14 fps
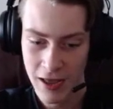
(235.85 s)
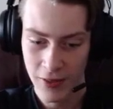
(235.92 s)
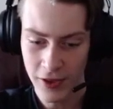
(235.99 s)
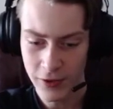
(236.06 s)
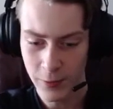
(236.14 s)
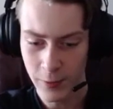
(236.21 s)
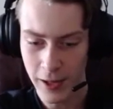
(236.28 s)

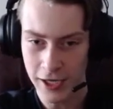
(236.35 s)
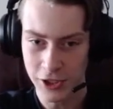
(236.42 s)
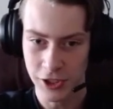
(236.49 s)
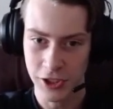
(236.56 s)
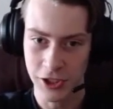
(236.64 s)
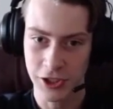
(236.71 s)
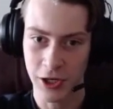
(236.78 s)
This will
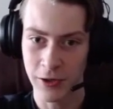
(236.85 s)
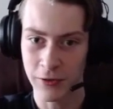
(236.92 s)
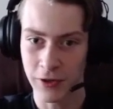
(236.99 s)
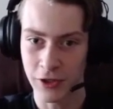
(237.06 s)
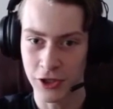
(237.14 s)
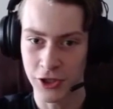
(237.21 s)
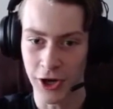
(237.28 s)
actually show you
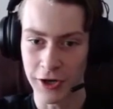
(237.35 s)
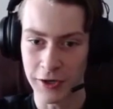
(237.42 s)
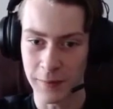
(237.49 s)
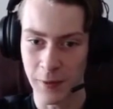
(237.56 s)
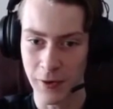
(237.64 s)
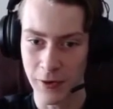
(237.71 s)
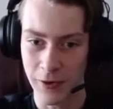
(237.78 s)
the chunk
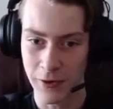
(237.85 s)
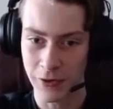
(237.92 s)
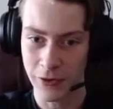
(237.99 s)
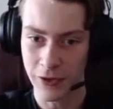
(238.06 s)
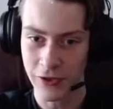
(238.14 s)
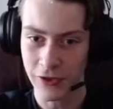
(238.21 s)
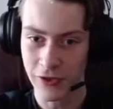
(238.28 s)
borders.
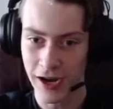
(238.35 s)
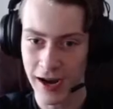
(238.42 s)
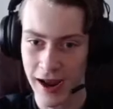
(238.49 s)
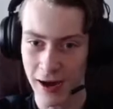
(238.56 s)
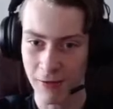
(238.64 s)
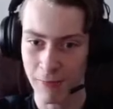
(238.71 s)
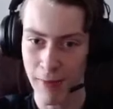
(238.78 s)
This is kind of
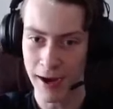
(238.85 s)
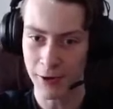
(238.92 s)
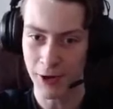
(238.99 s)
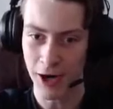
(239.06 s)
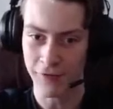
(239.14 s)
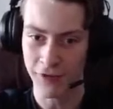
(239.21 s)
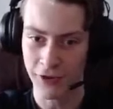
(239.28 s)
how
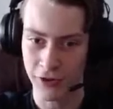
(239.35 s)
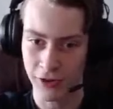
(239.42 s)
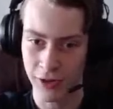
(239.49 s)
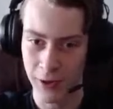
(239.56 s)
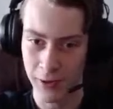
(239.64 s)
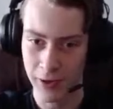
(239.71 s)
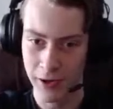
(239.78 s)
Minecraft is
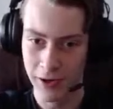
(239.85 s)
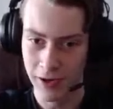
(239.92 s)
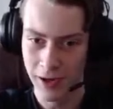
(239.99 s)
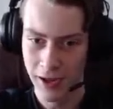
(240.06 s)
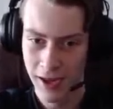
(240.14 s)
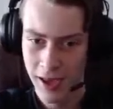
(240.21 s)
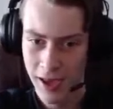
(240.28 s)
loaded,
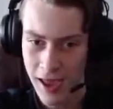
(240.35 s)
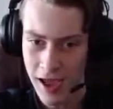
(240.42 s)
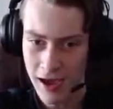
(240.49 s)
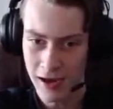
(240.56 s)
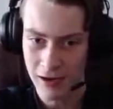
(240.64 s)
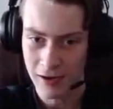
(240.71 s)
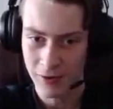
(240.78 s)

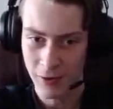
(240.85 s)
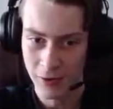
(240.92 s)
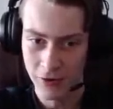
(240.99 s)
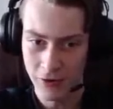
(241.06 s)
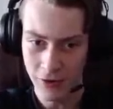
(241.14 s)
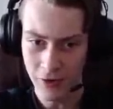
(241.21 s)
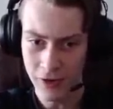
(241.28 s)
and there's
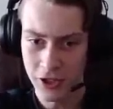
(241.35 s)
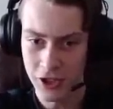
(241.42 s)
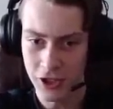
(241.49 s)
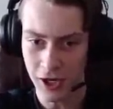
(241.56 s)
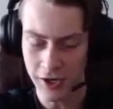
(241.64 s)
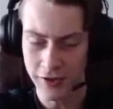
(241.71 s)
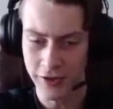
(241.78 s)
certain
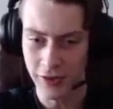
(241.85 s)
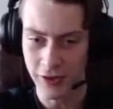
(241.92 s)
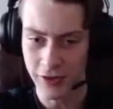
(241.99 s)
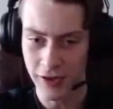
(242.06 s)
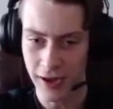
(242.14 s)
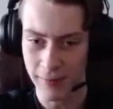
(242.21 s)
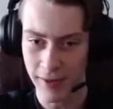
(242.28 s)
chunks in
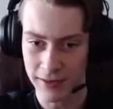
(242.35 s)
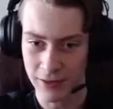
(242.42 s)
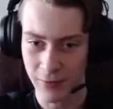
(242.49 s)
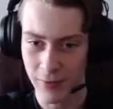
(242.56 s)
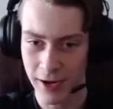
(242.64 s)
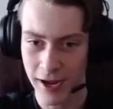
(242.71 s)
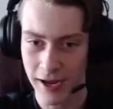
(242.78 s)
this game, like the
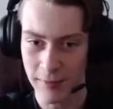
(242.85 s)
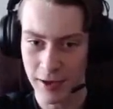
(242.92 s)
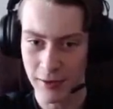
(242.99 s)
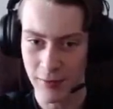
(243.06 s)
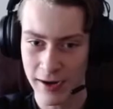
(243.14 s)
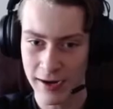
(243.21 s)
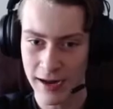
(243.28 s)
one I am
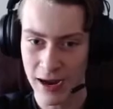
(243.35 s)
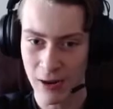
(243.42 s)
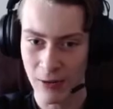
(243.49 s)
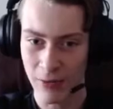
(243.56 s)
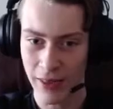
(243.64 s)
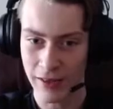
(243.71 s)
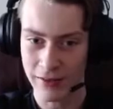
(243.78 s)
in
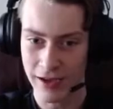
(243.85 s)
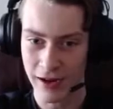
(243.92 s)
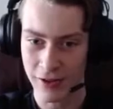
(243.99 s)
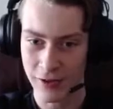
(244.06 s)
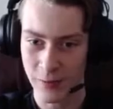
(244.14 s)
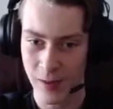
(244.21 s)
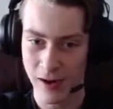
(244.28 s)
now, that's kind
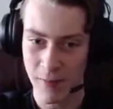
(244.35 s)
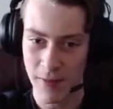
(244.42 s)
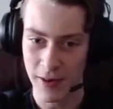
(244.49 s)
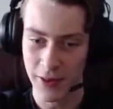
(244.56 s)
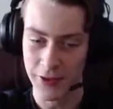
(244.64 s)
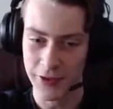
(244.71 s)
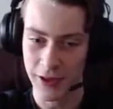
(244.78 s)
of surrounded
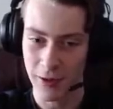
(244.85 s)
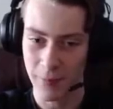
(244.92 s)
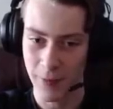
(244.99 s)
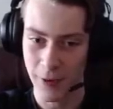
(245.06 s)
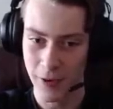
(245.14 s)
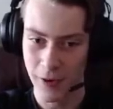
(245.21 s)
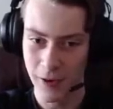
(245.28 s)
by this yellow
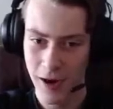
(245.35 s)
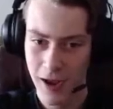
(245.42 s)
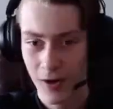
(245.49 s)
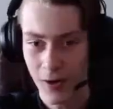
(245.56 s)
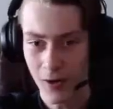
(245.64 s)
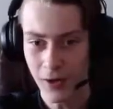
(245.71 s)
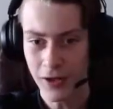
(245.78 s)
border.
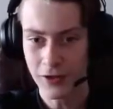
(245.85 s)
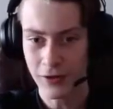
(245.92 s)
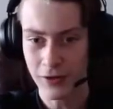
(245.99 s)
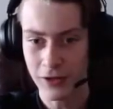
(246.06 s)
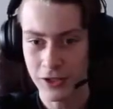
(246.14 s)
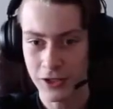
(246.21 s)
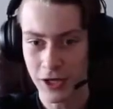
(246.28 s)
Only
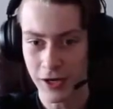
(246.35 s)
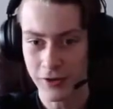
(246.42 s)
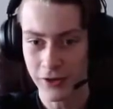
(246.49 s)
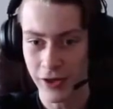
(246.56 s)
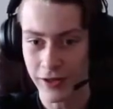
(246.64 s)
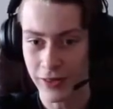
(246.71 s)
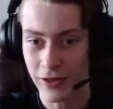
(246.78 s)
certain
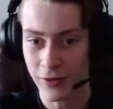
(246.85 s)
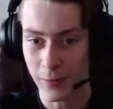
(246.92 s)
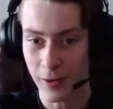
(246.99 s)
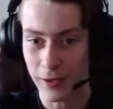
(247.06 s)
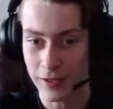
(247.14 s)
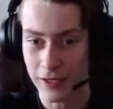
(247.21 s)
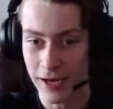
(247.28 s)
chunks like this
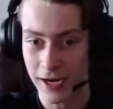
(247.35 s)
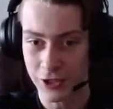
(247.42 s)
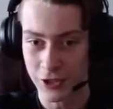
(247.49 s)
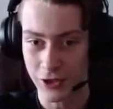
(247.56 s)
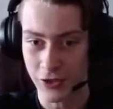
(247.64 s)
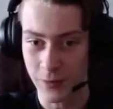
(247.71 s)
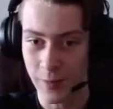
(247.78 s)
one can
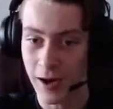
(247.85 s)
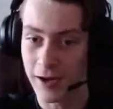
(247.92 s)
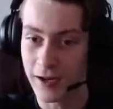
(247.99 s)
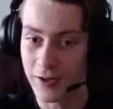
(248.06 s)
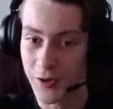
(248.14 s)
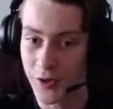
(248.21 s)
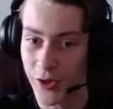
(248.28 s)
actually spawn
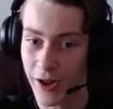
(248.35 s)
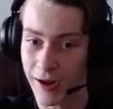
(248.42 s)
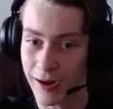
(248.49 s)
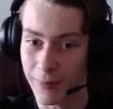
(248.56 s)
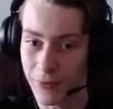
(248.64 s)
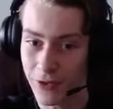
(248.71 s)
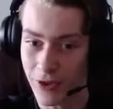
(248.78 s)
in
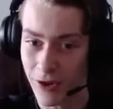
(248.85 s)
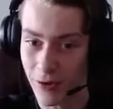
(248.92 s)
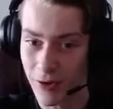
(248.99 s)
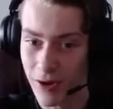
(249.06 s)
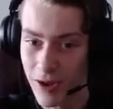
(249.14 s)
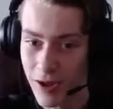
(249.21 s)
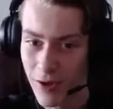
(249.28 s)
slime,
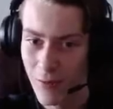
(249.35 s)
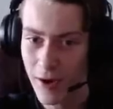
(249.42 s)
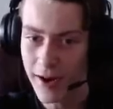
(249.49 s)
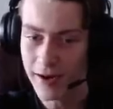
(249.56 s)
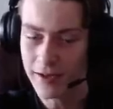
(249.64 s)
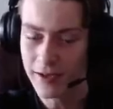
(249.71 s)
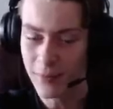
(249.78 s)
so what
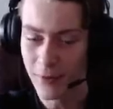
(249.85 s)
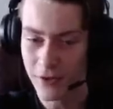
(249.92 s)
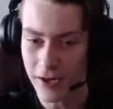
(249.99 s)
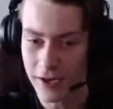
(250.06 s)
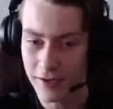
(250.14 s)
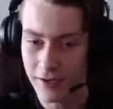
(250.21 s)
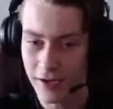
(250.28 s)
I did was
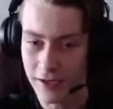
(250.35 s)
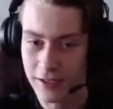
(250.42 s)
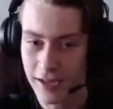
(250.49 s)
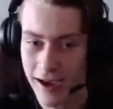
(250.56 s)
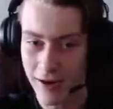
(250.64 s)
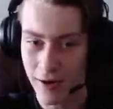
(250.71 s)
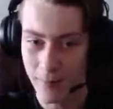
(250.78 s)
I digged
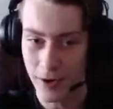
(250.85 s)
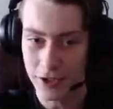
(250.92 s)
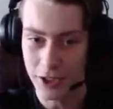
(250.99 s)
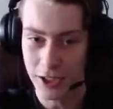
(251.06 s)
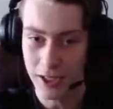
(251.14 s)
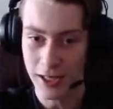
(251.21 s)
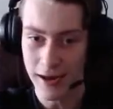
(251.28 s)
out a bunch
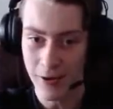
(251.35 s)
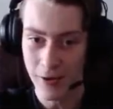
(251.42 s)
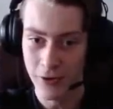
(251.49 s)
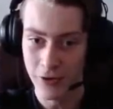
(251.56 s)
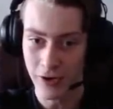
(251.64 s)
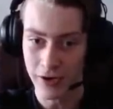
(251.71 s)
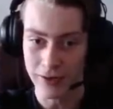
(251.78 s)
of
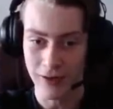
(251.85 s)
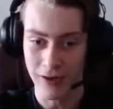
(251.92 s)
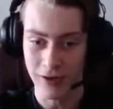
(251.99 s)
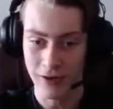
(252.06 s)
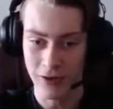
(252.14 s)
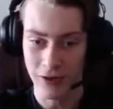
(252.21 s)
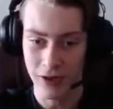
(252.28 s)
layers like
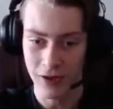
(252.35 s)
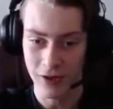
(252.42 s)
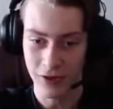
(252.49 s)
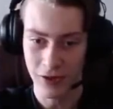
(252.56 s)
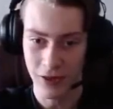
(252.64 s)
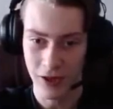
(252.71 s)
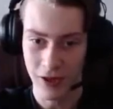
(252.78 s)
this,
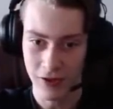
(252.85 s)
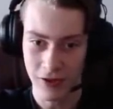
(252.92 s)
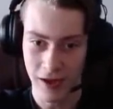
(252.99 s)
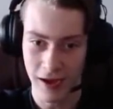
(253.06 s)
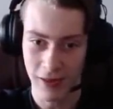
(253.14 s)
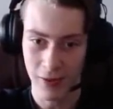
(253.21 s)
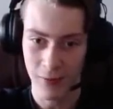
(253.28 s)

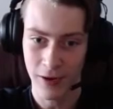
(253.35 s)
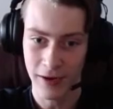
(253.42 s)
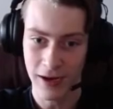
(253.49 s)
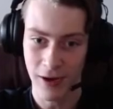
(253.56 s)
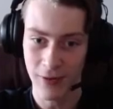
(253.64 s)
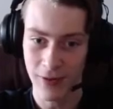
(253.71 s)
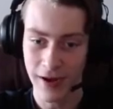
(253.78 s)
and the one
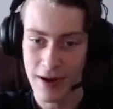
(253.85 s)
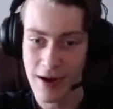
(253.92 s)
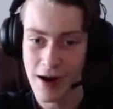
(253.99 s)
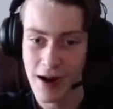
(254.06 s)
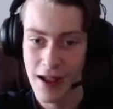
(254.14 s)
down there,